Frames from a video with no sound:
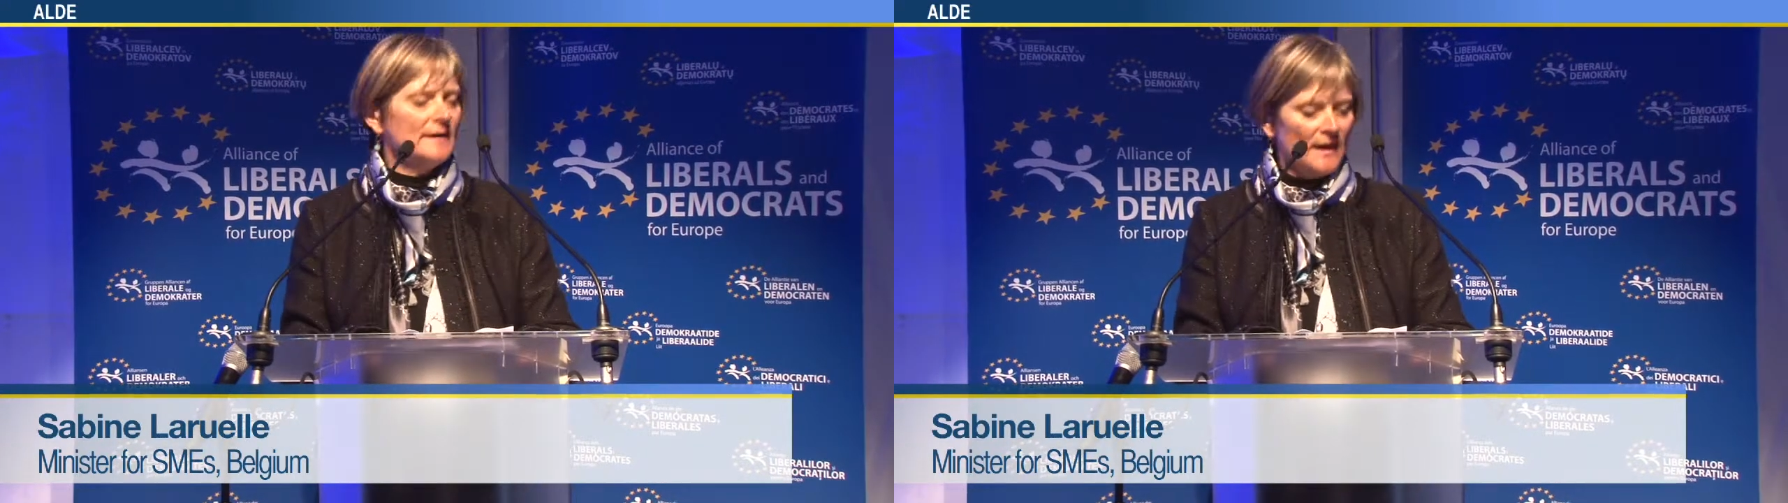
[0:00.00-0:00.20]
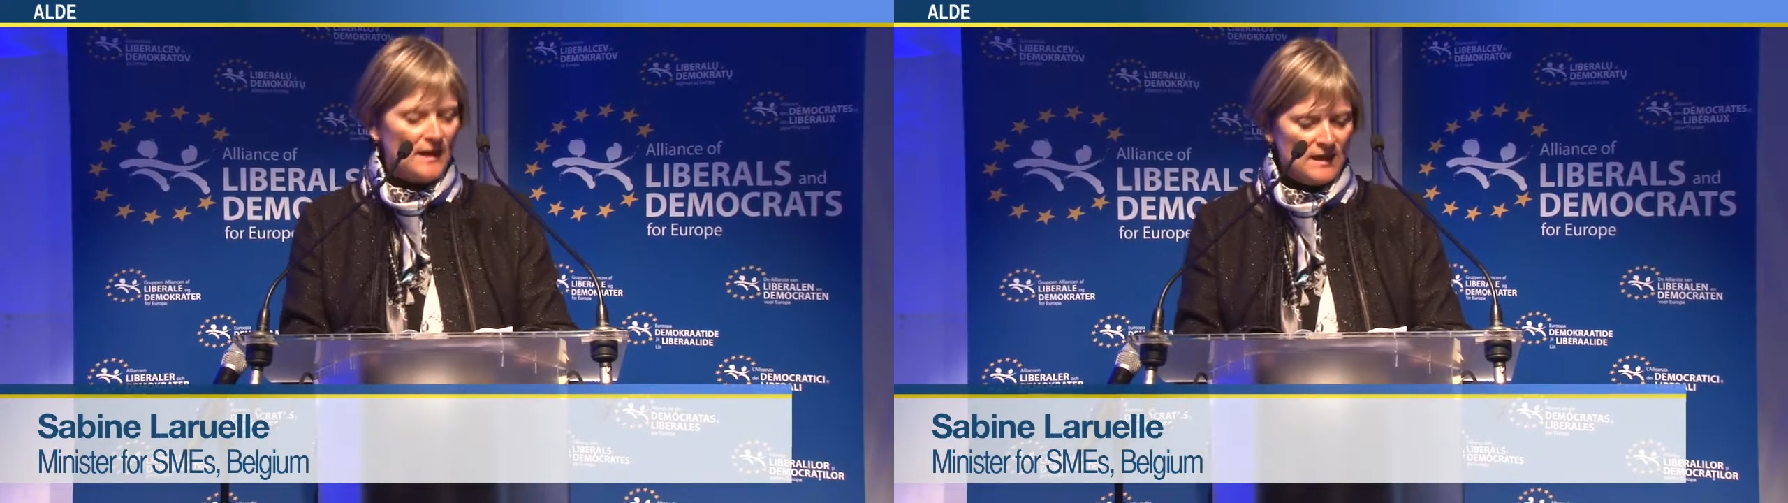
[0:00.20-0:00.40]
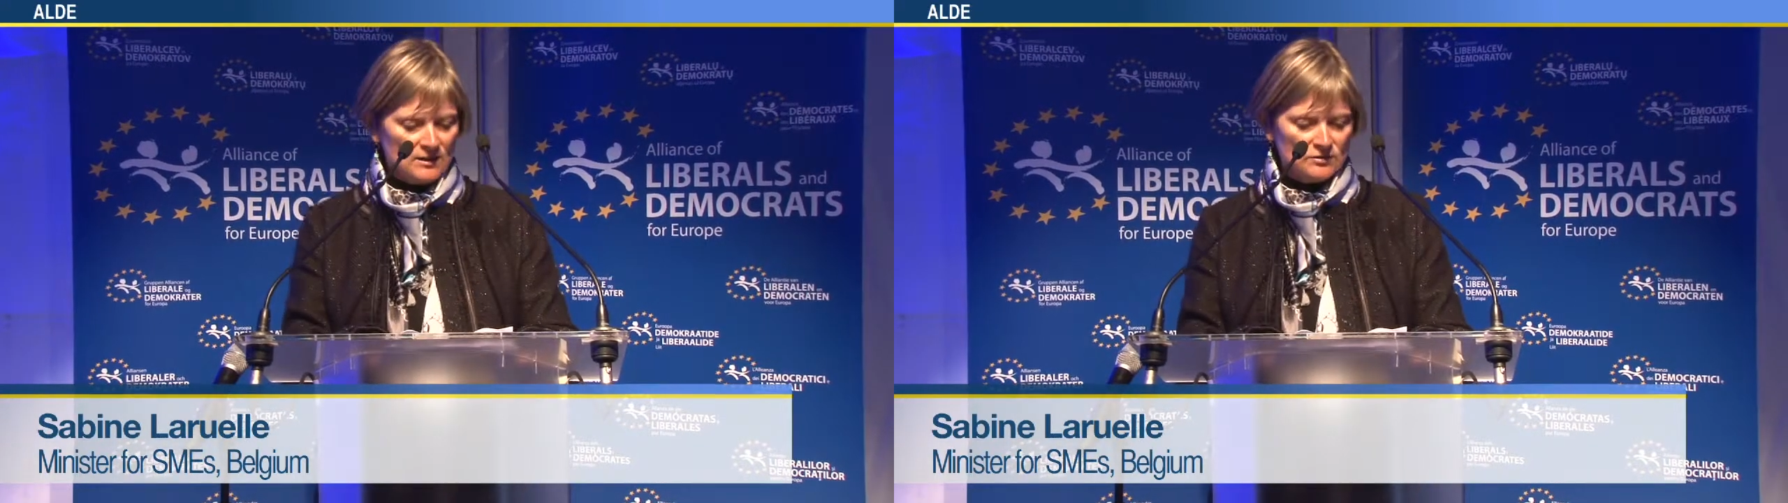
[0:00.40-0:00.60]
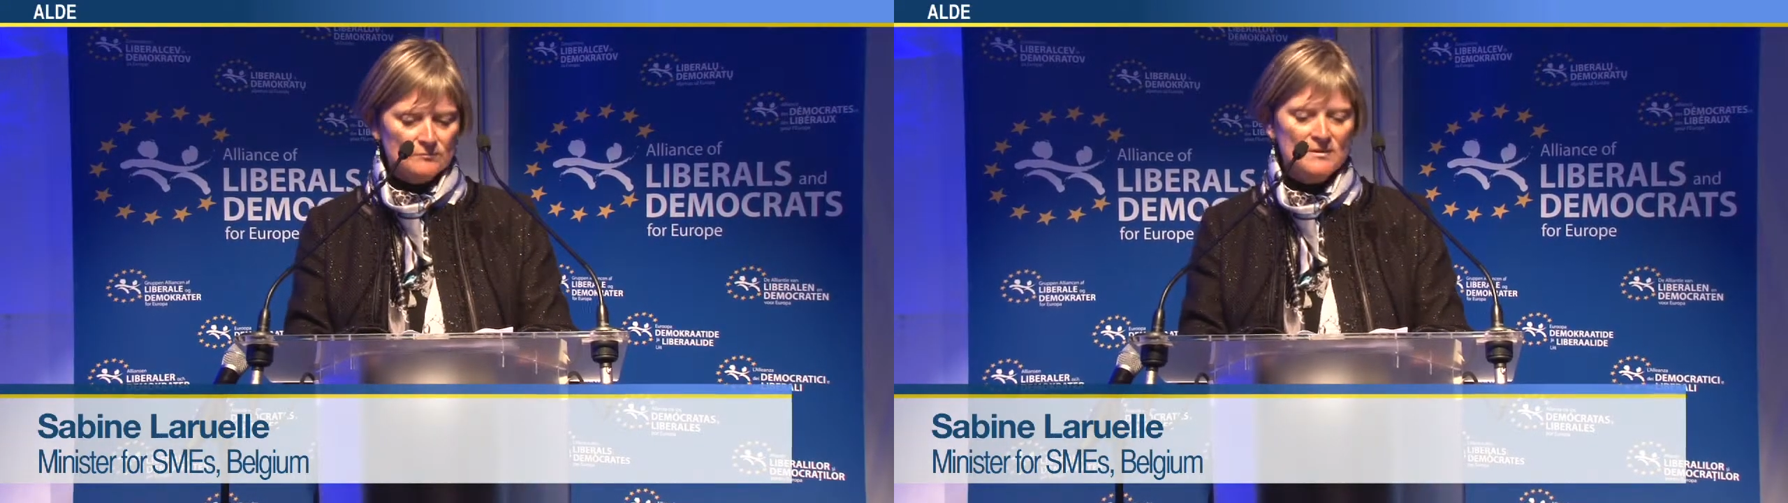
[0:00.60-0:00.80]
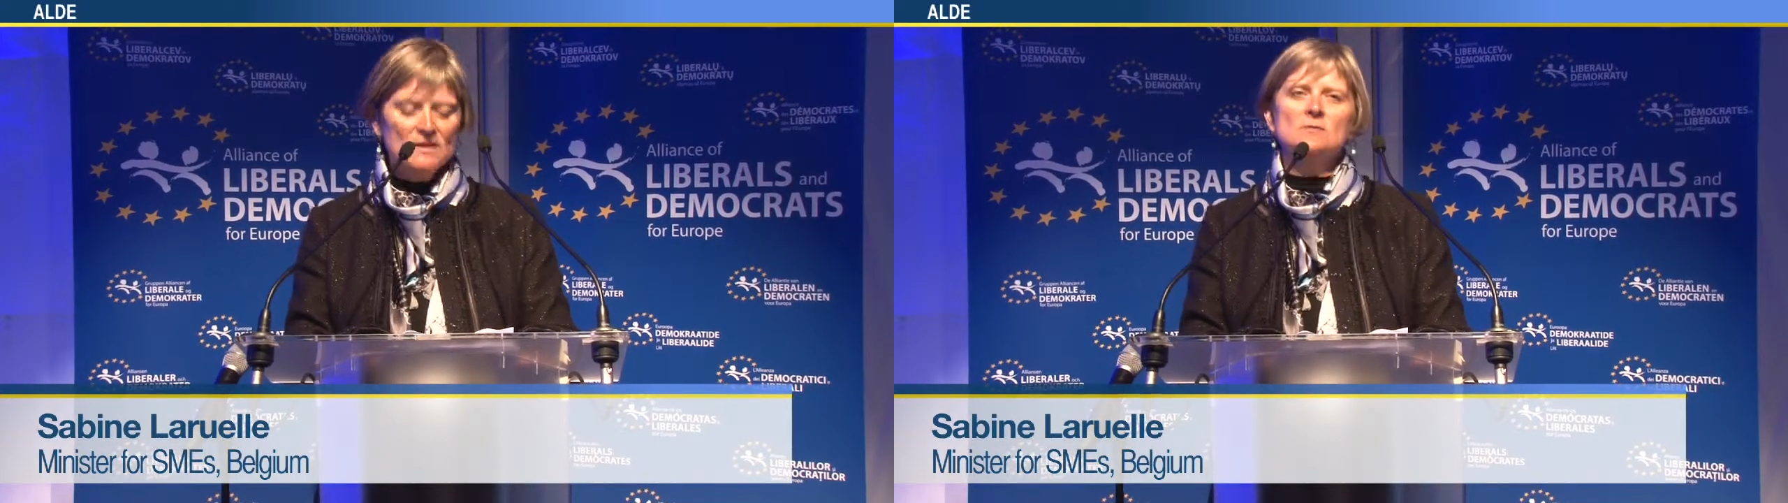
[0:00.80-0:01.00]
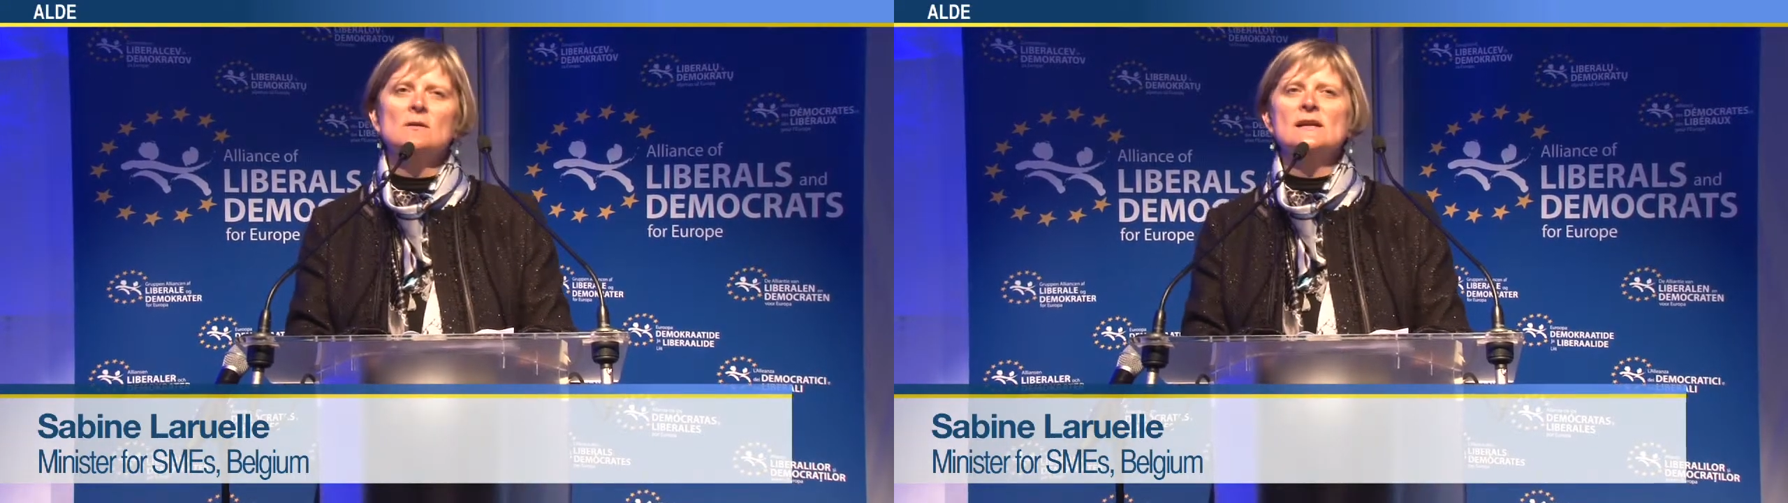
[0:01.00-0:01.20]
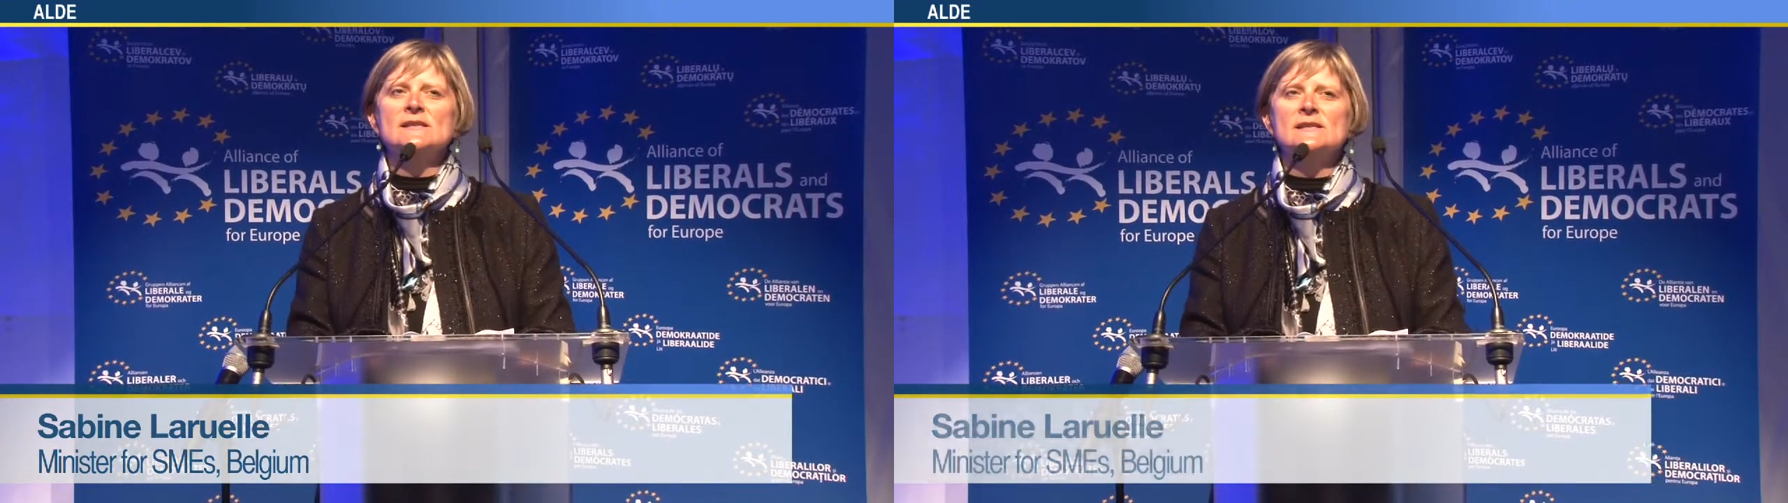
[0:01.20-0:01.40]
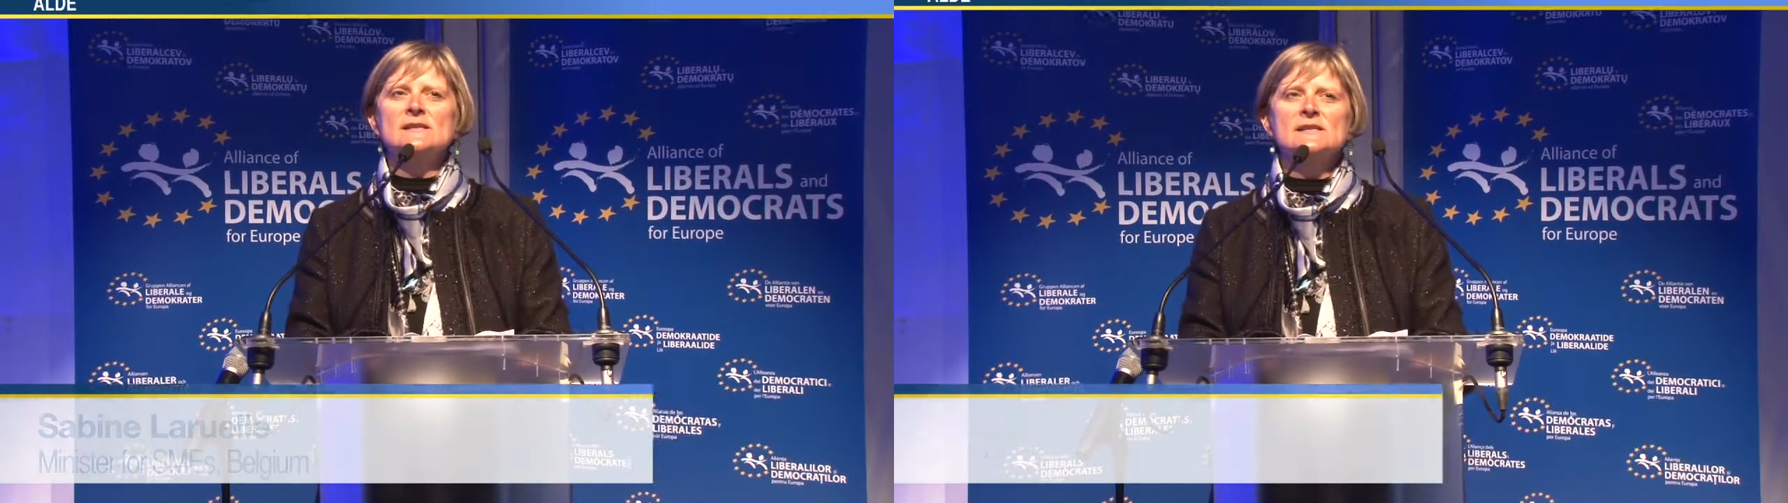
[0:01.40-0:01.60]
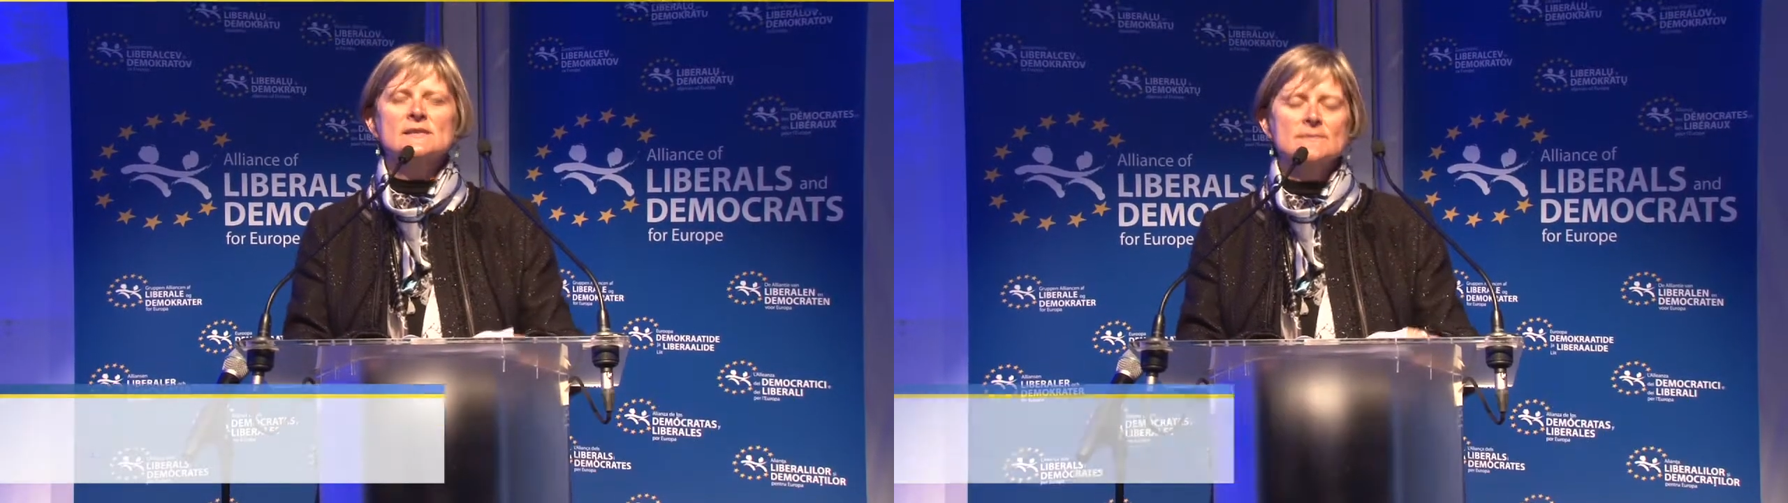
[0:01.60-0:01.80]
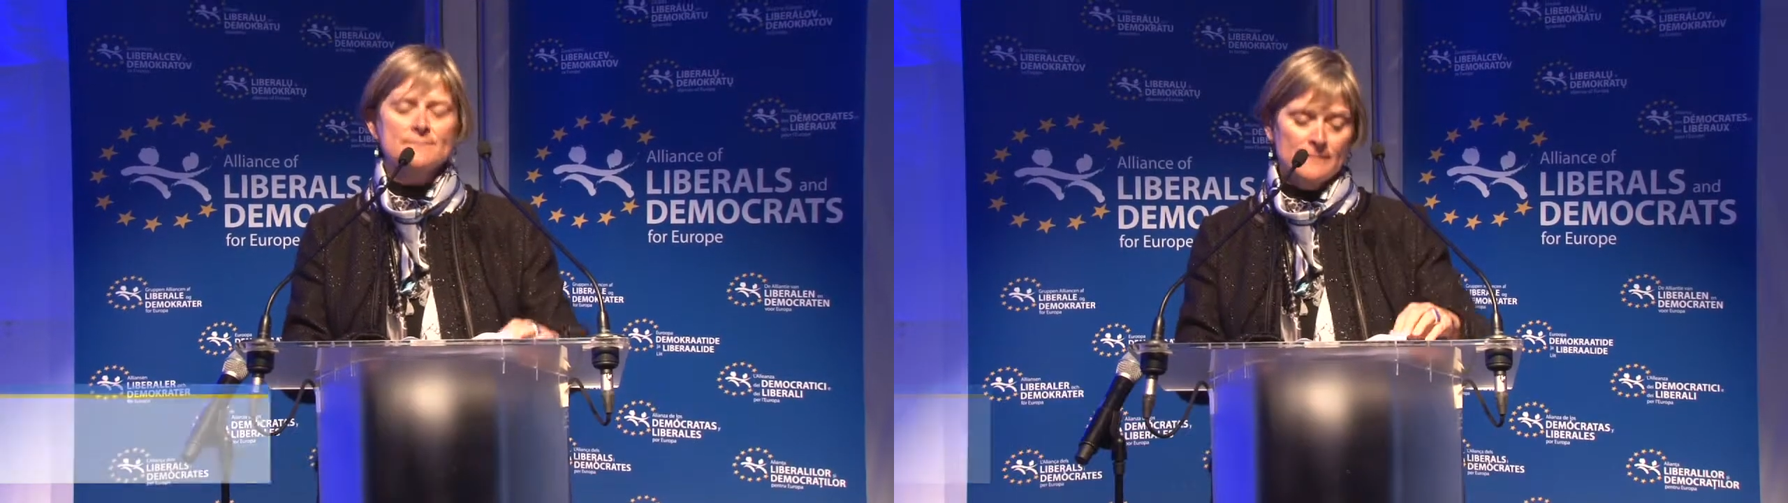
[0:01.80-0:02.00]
and economic crisis.